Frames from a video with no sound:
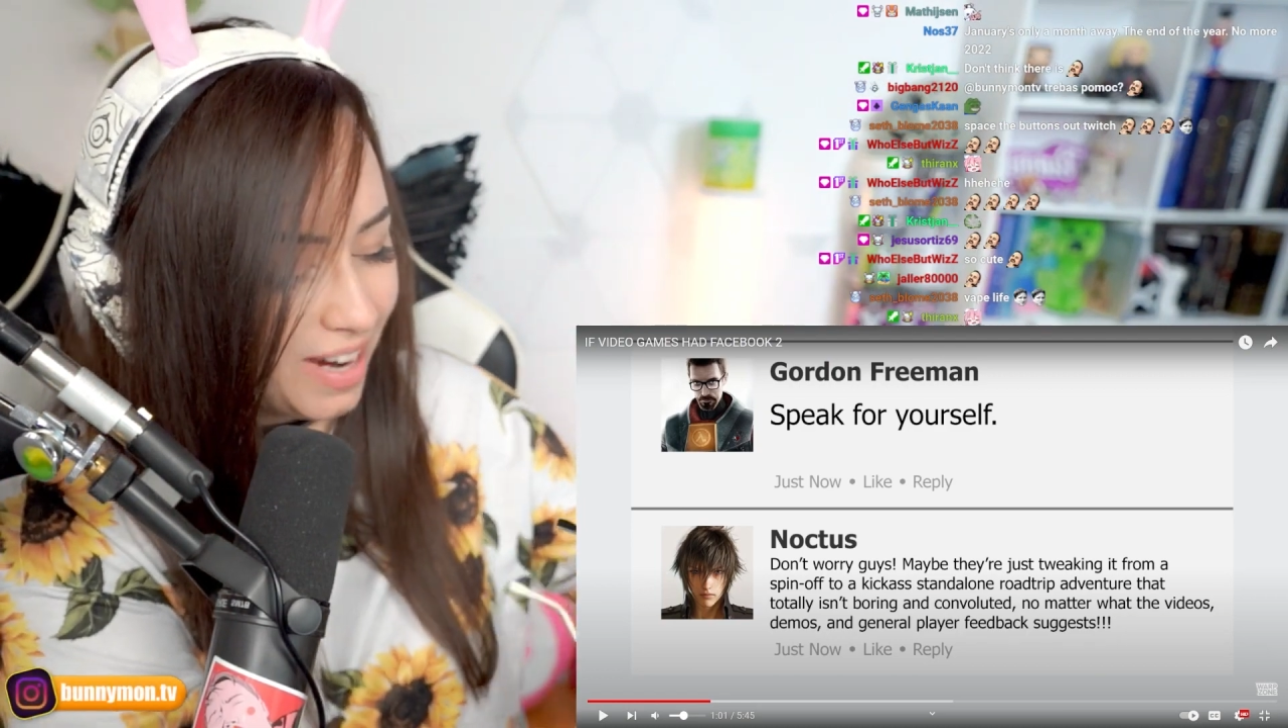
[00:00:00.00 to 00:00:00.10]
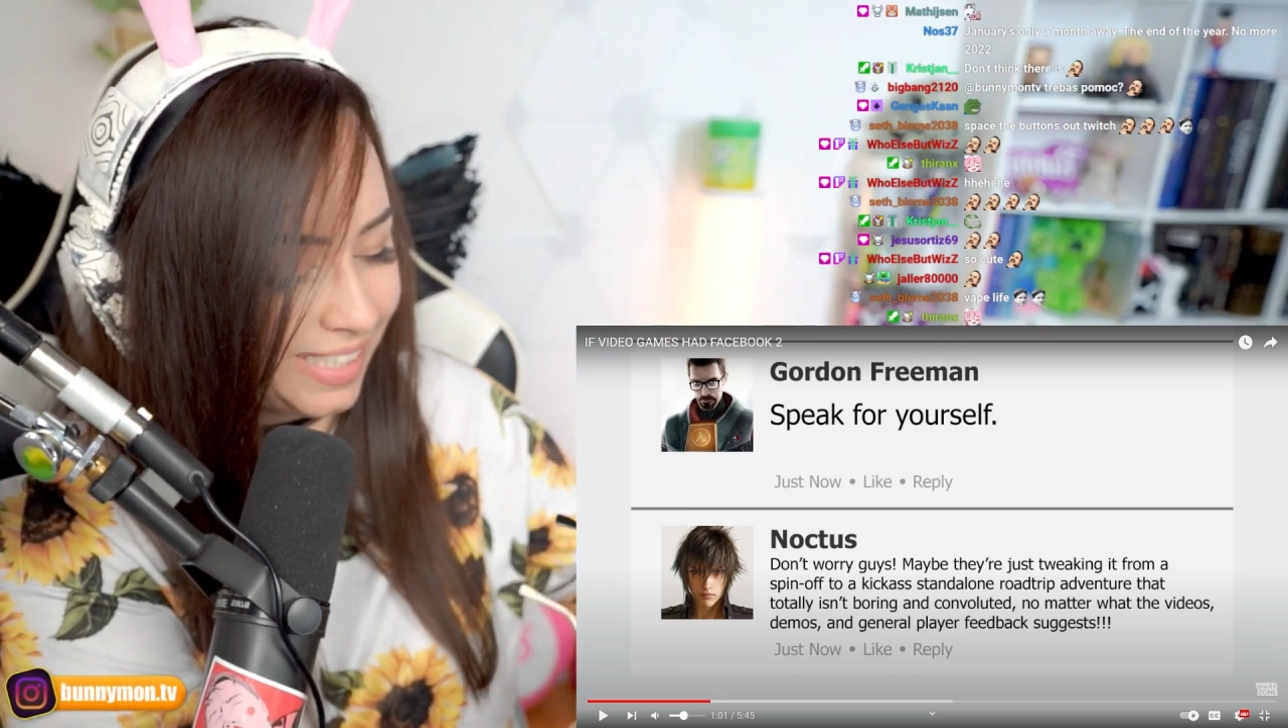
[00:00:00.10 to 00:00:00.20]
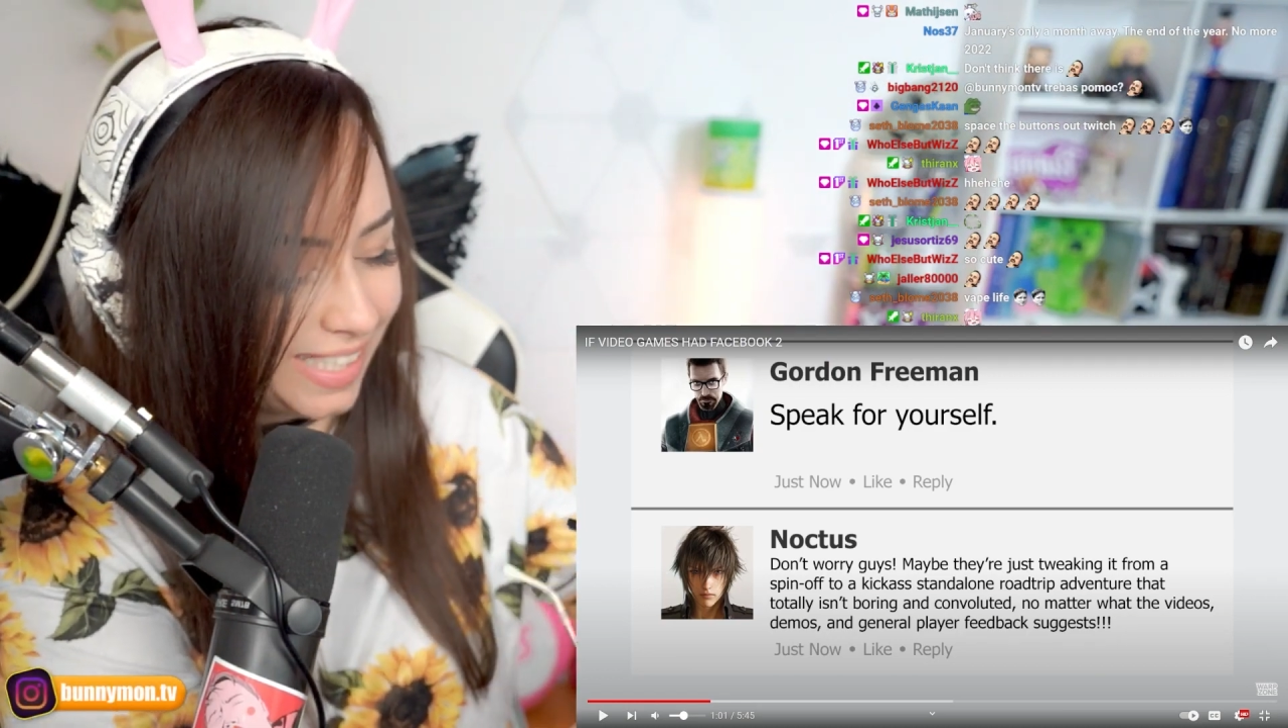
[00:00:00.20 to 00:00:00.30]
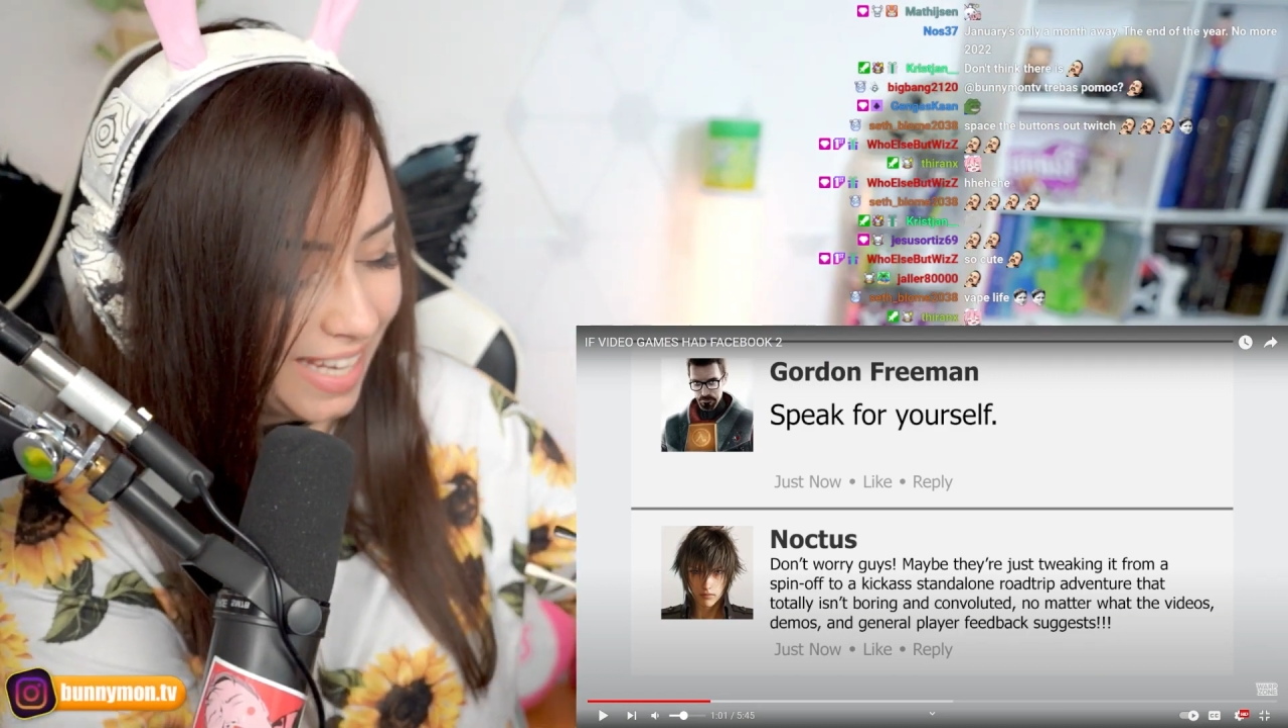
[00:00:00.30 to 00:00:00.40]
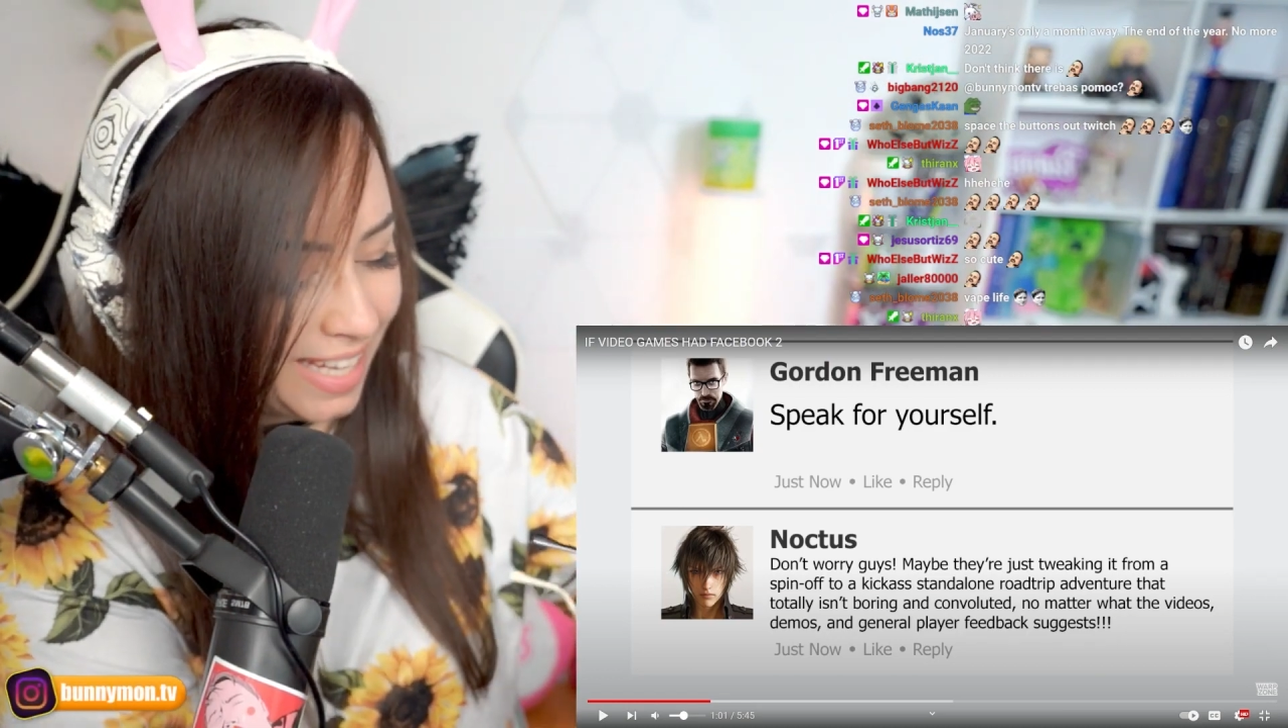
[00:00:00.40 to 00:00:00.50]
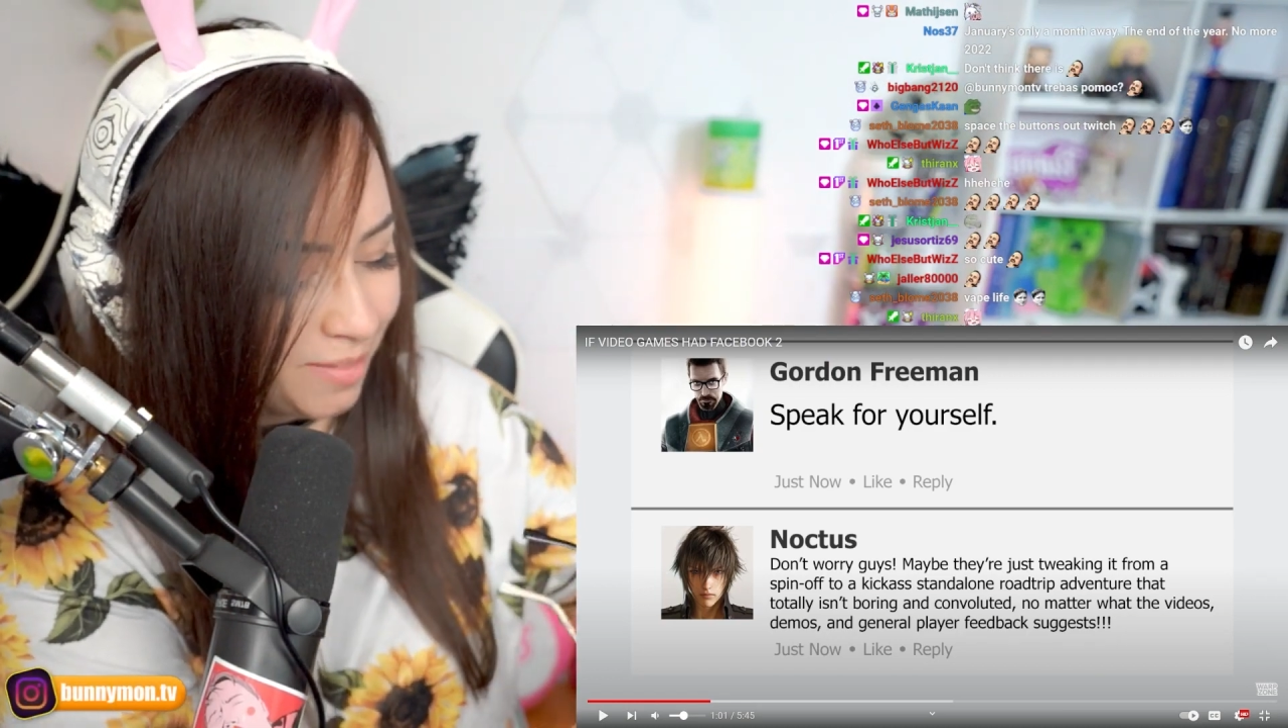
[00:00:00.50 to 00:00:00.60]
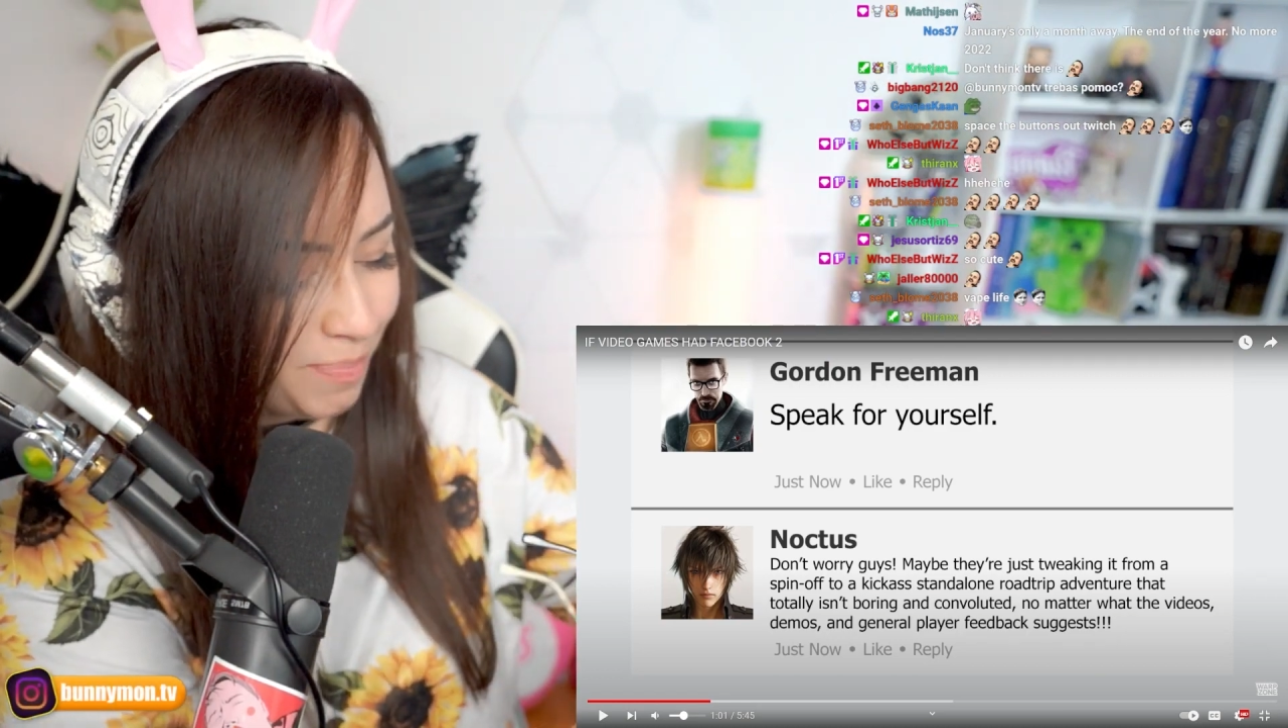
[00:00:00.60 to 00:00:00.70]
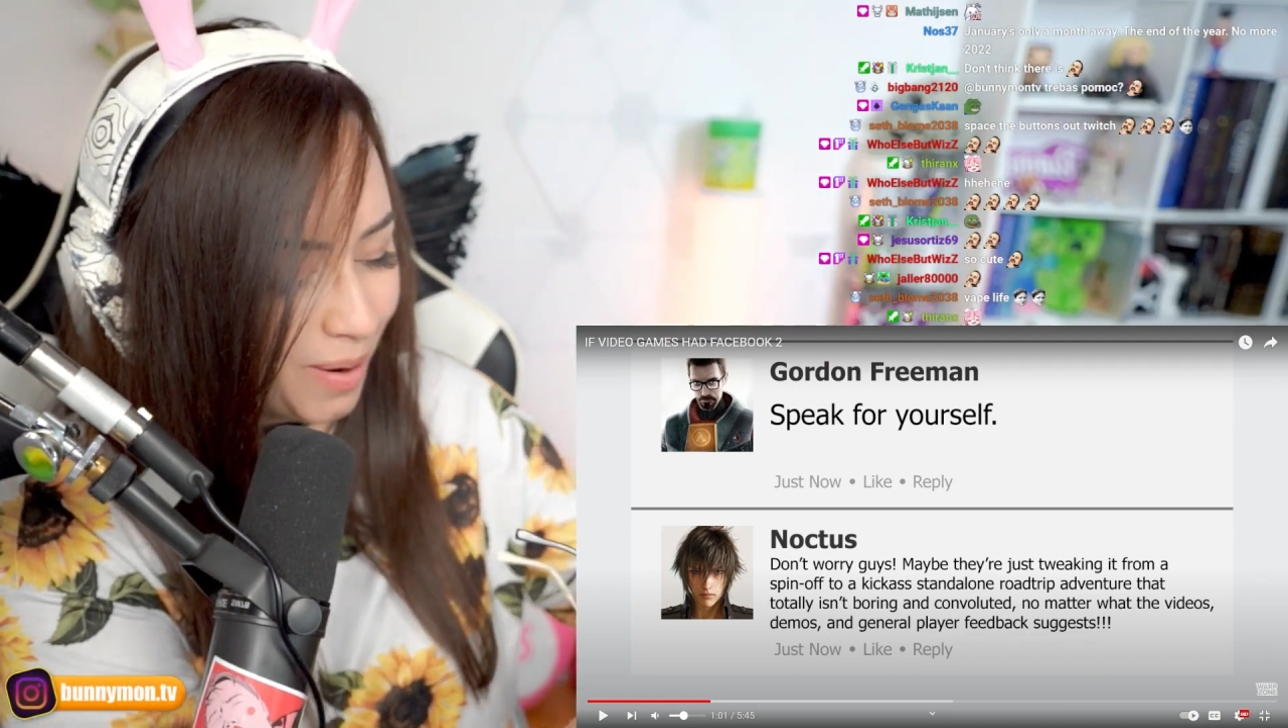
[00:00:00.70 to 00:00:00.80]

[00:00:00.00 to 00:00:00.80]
a second